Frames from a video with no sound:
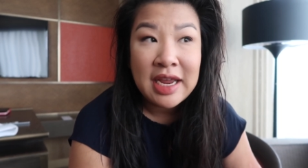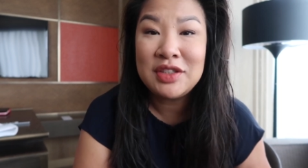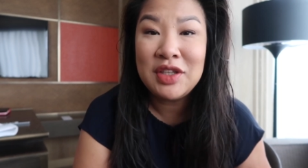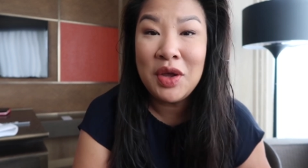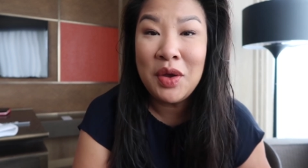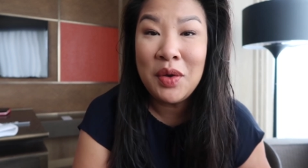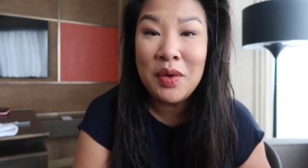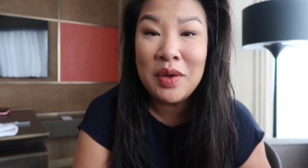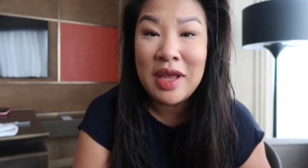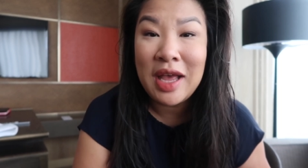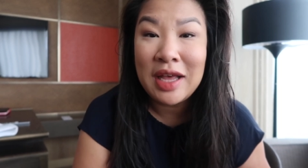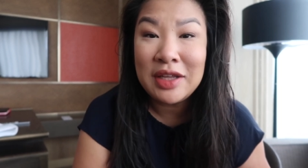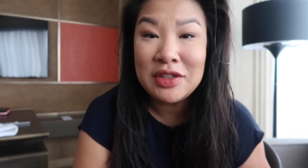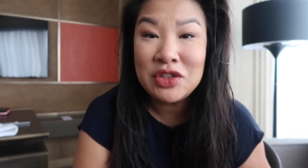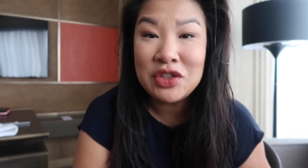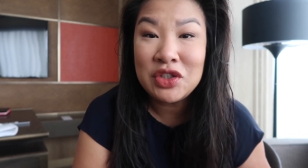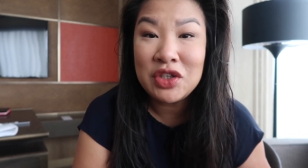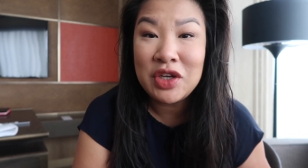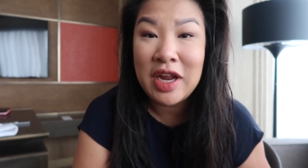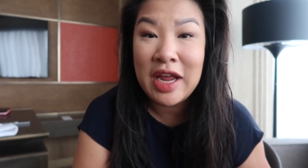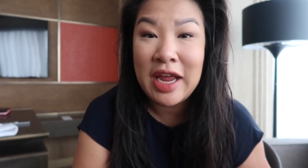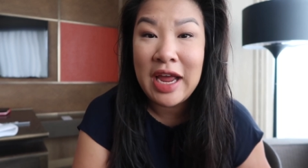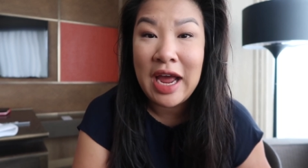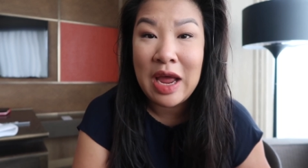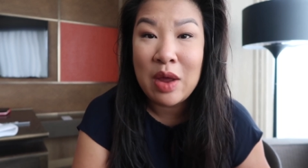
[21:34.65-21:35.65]
So
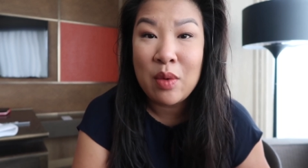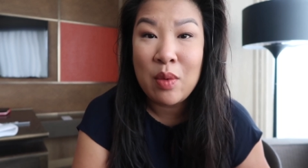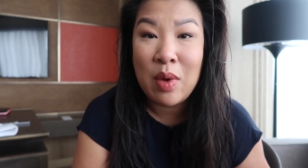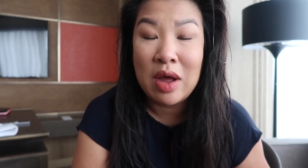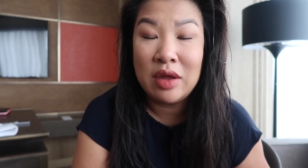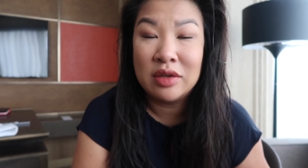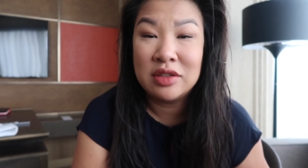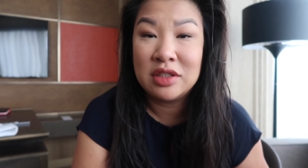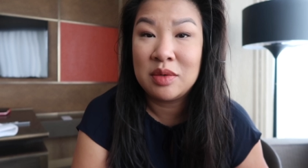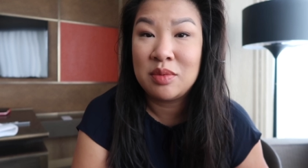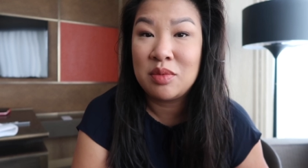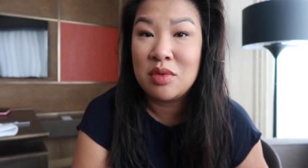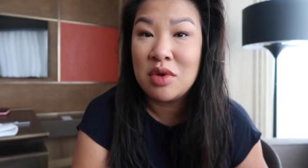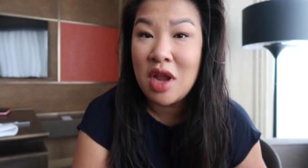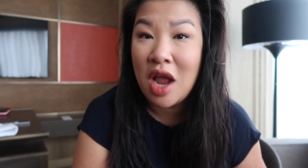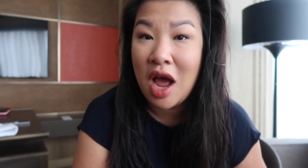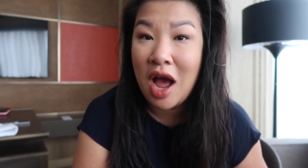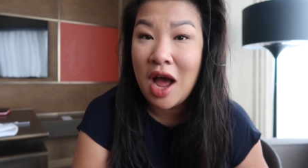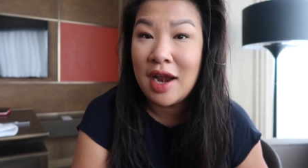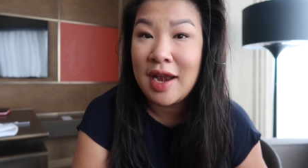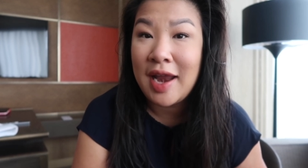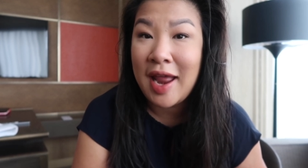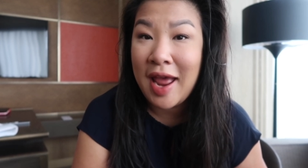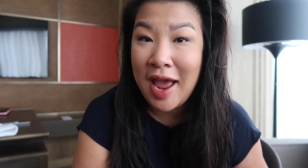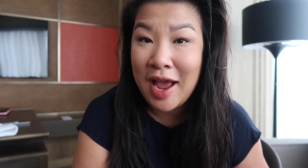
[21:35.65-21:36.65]
yesterday I wound up
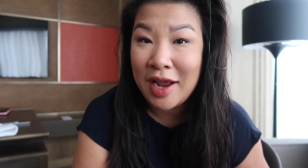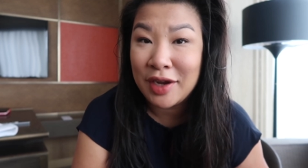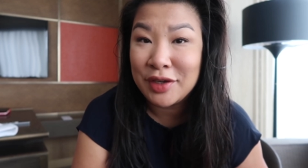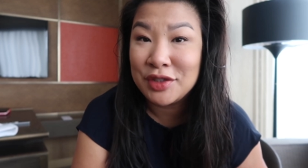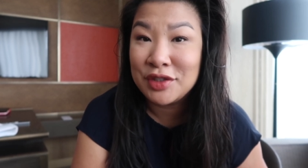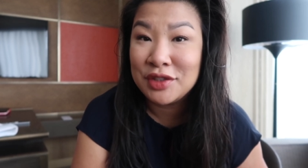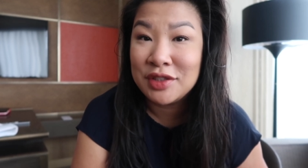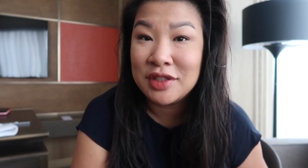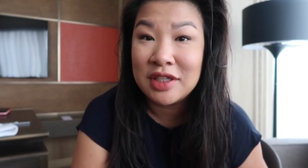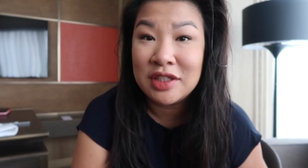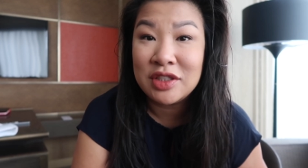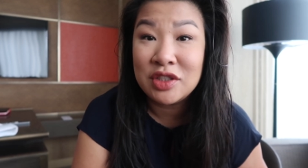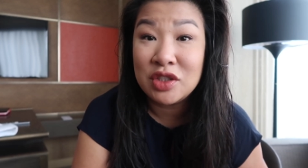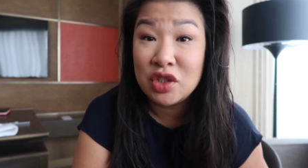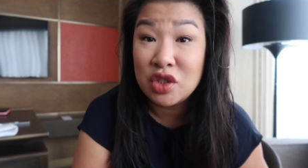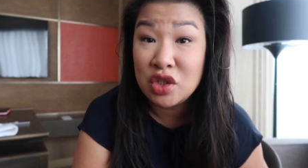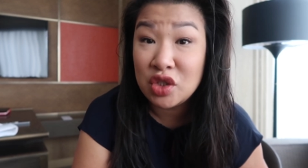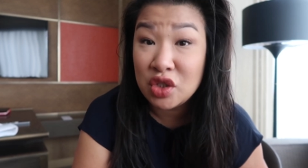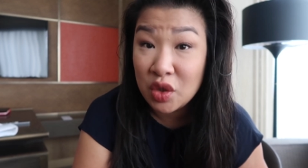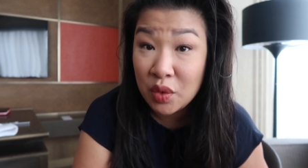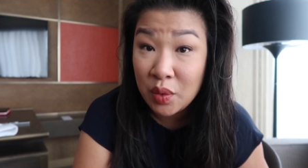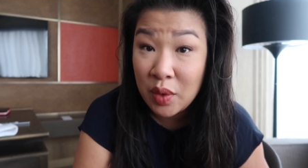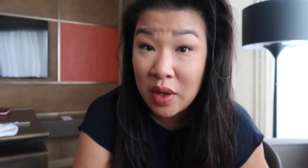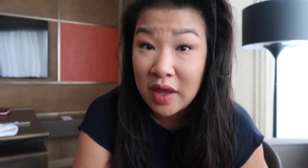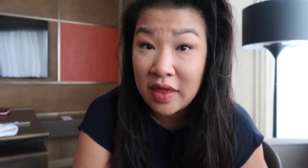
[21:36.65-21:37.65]
not actually
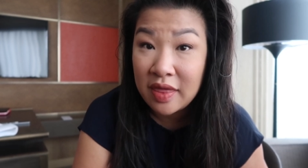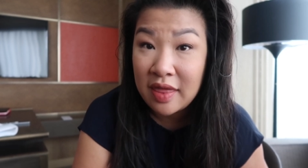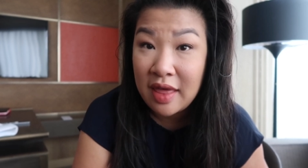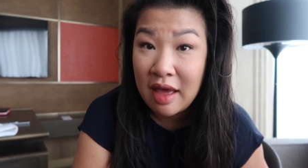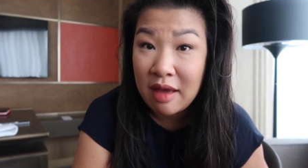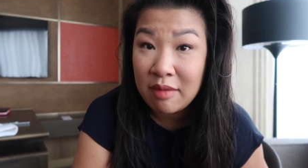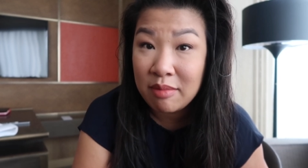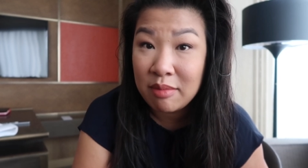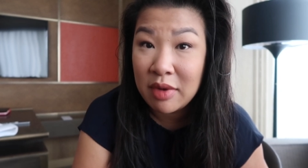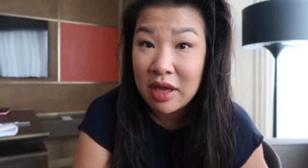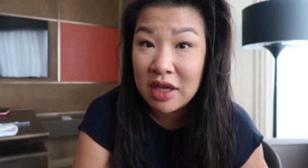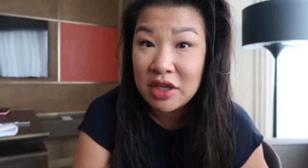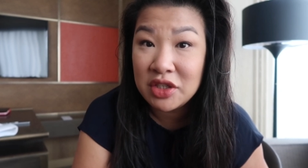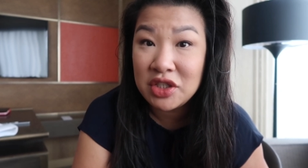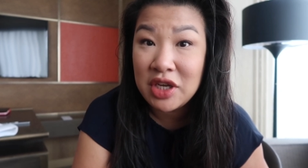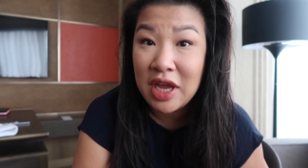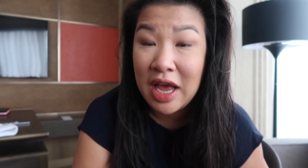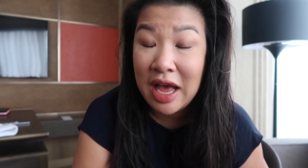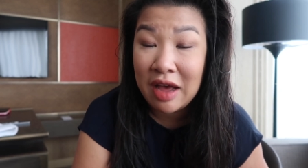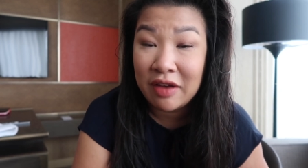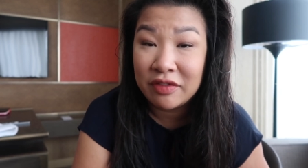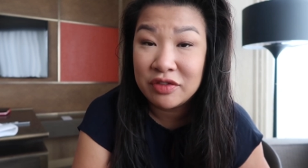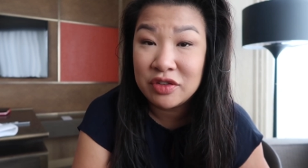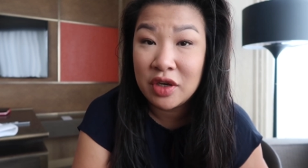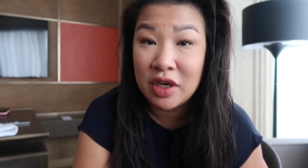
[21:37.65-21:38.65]
doing that much
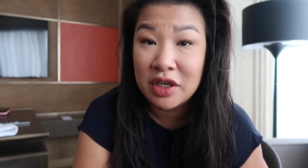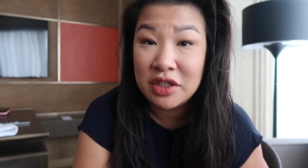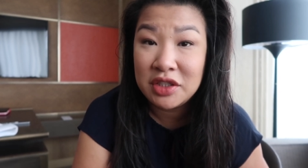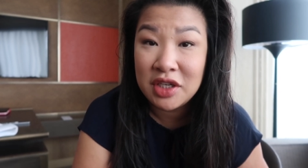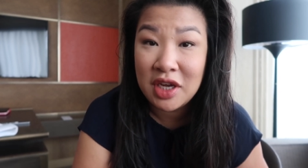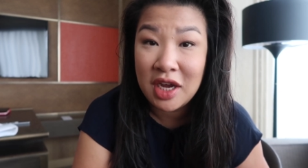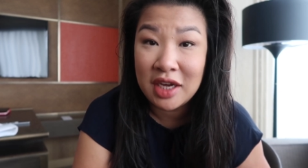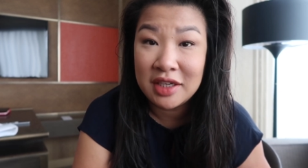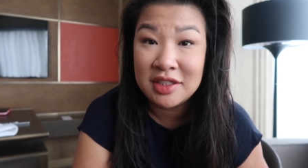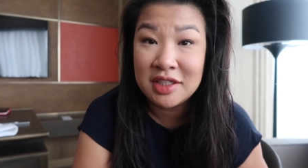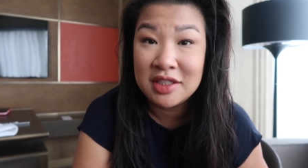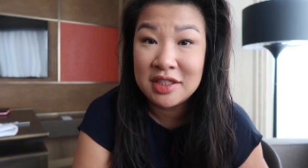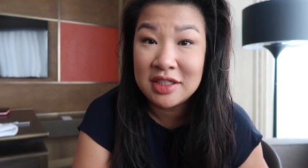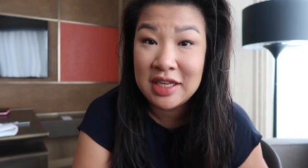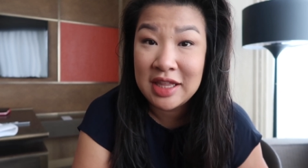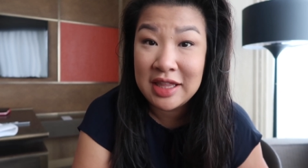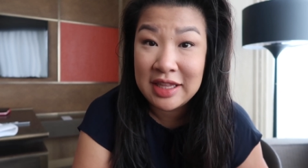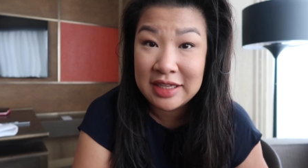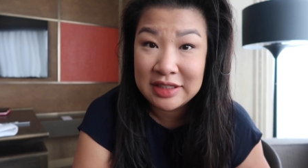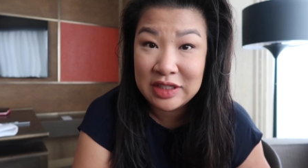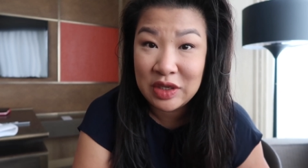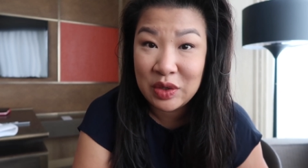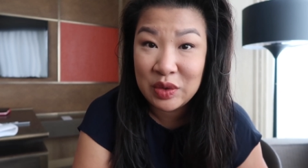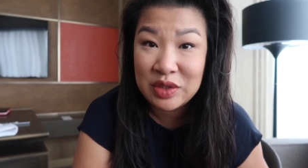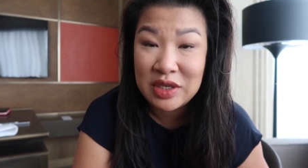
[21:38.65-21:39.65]
after I checked into
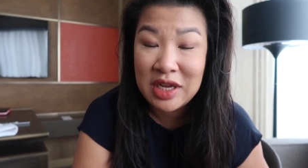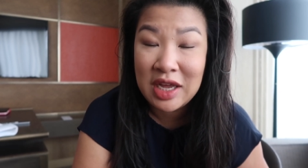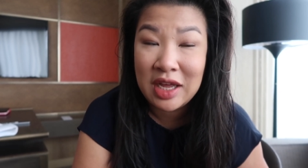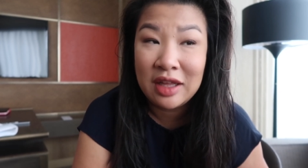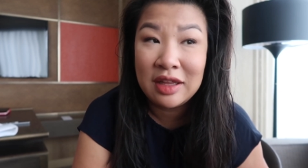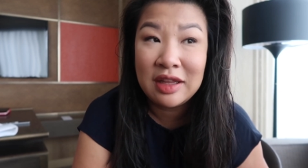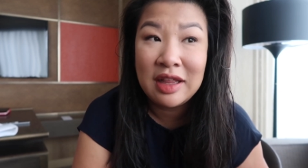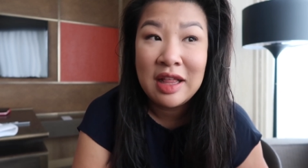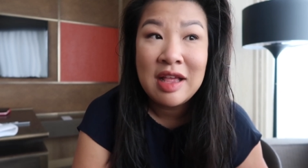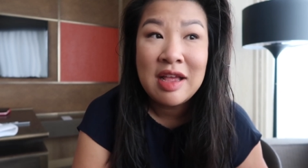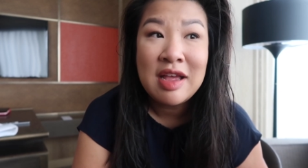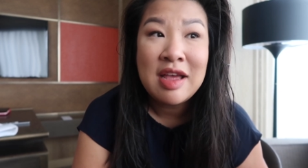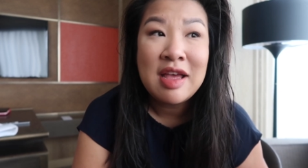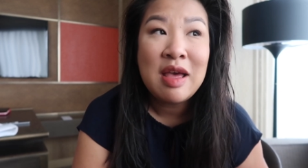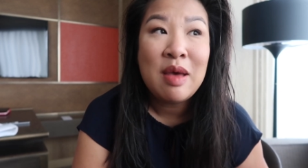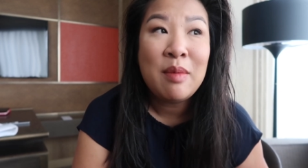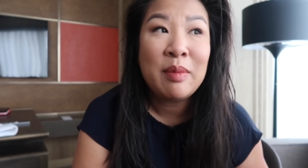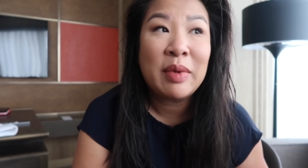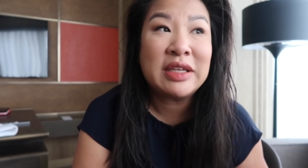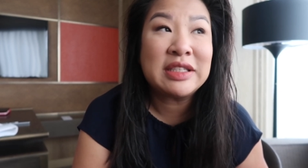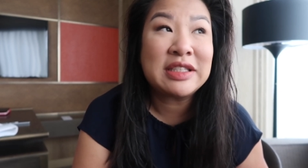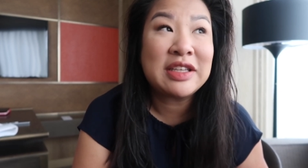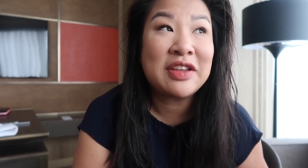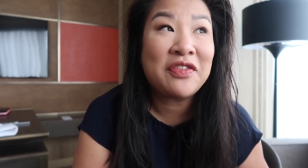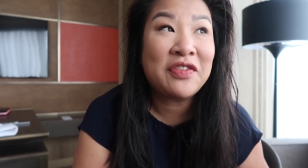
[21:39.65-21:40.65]
this hotel
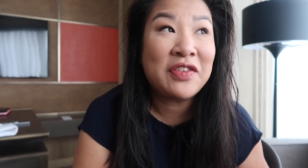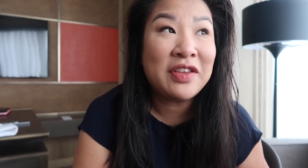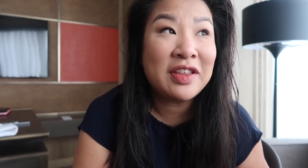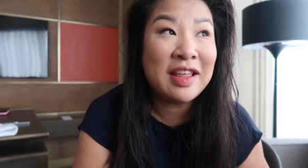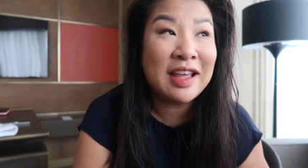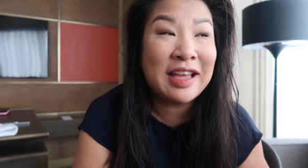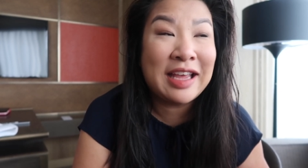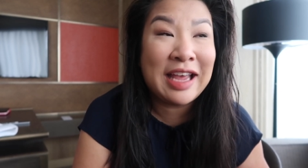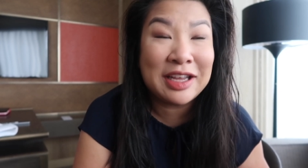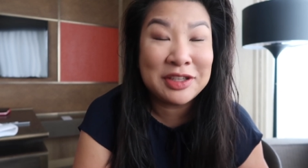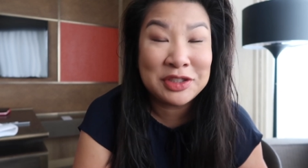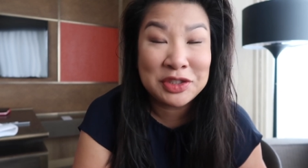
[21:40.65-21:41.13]
because I feel like